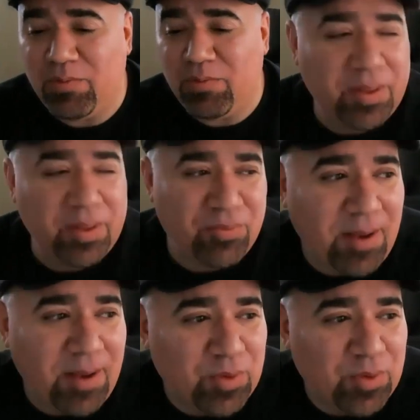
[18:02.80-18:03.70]
what the
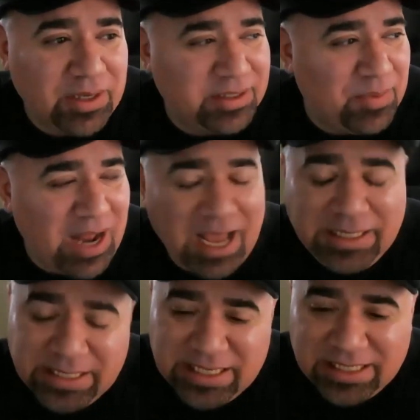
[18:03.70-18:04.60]
prop was, but I
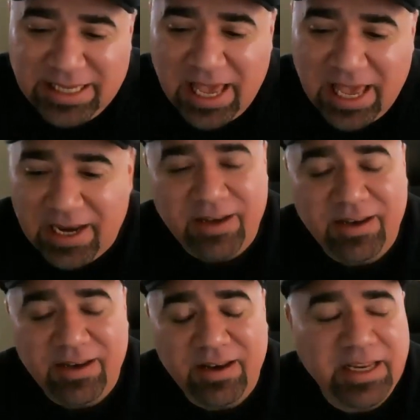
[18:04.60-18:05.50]
didn't get it.
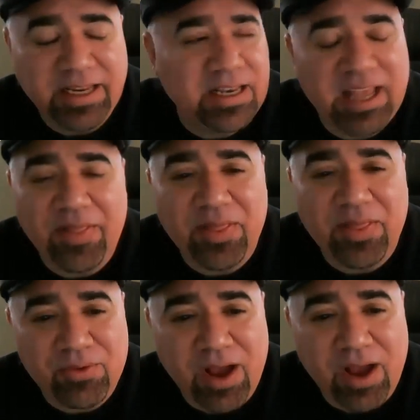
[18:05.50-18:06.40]
I didn't get the
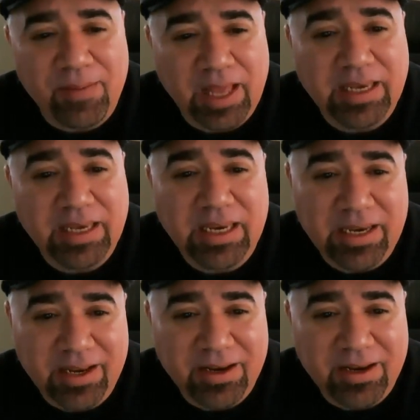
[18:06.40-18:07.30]
prop I
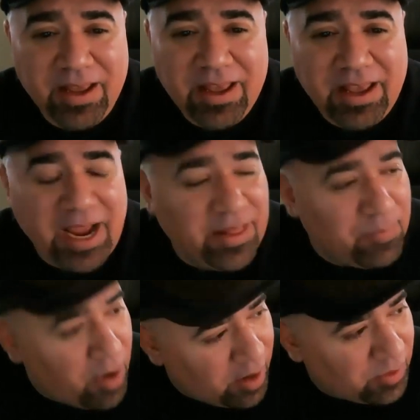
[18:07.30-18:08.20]
needed. And the
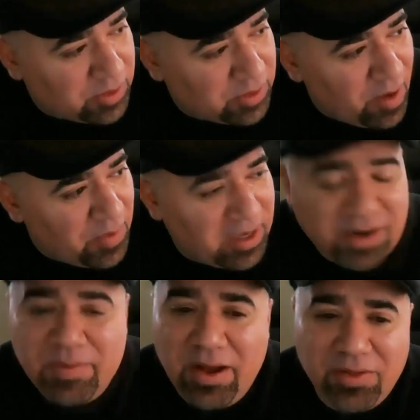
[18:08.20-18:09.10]
model's coming in
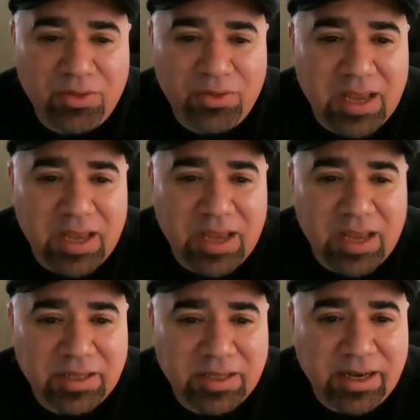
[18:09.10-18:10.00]
about 3
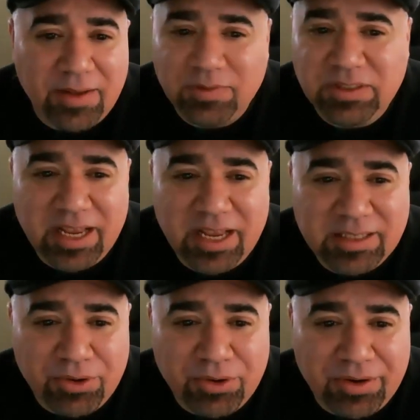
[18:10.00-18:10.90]
hours, and I was
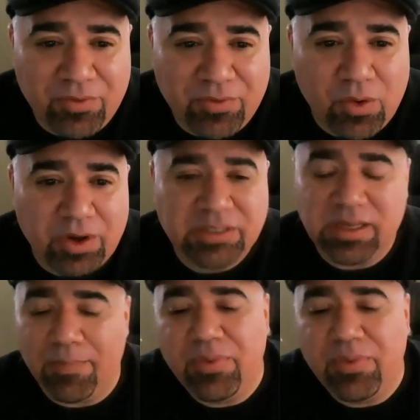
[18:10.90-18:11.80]
desperate for
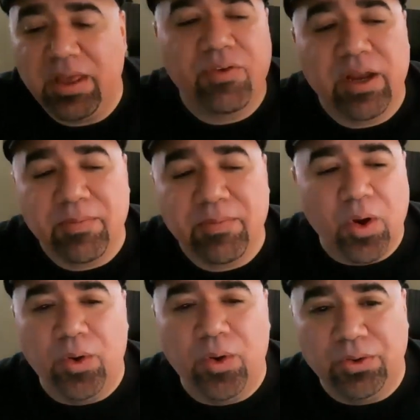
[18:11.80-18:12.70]
something for him to
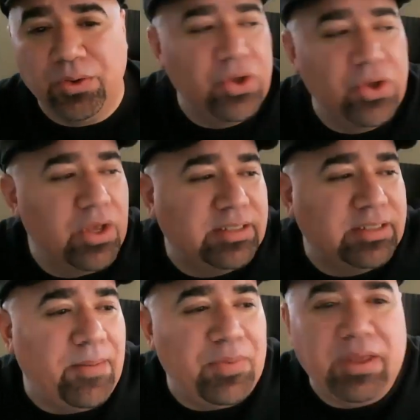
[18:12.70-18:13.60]
hold,
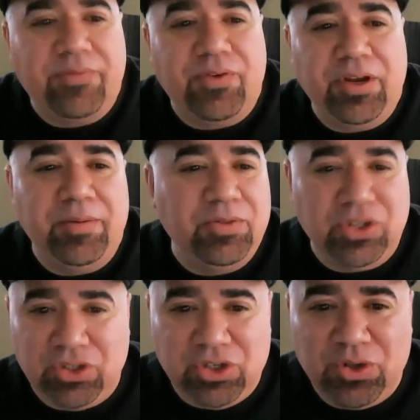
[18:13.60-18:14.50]
something for him to
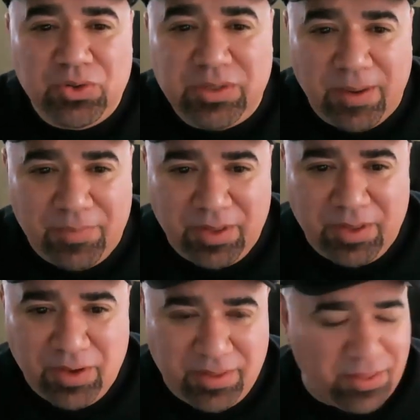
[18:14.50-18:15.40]
do something with.